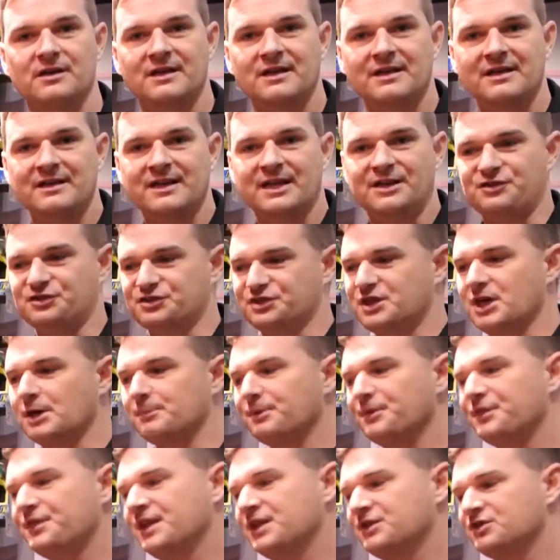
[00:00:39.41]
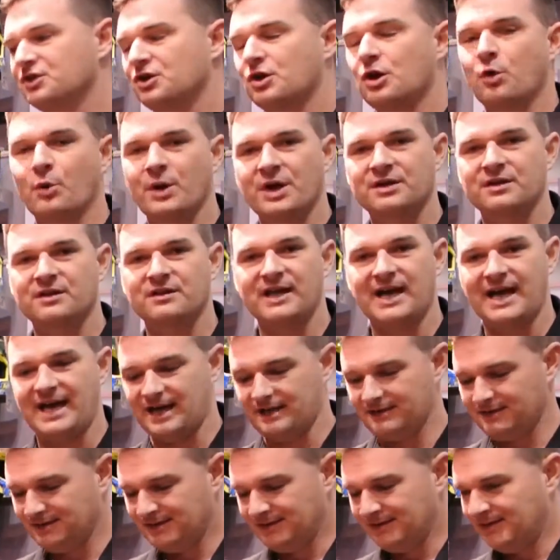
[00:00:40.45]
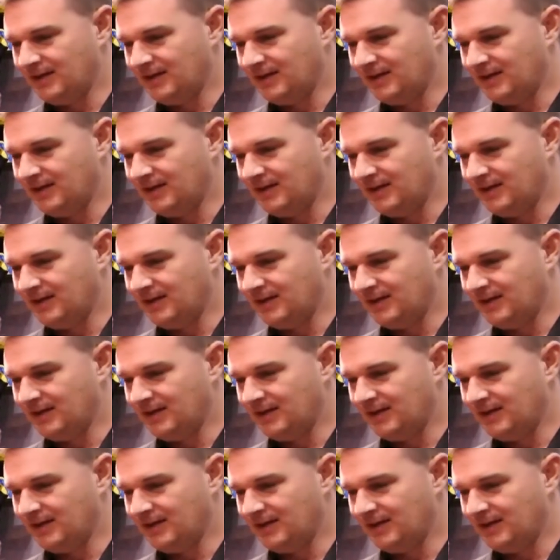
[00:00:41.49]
And there's a couple things that go into that.